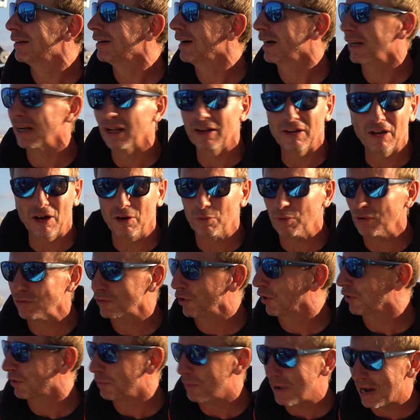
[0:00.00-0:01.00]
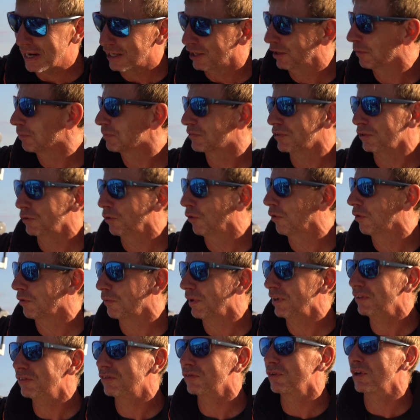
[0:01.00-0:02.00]
And I know we've got the backups and all the
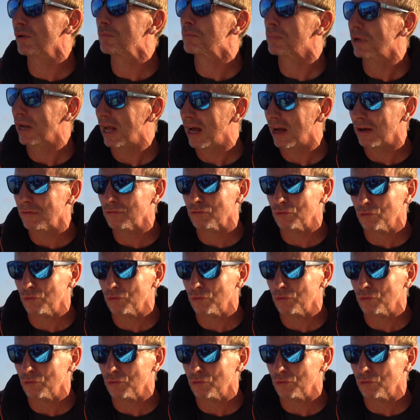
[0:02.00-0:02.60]
rest of it, but I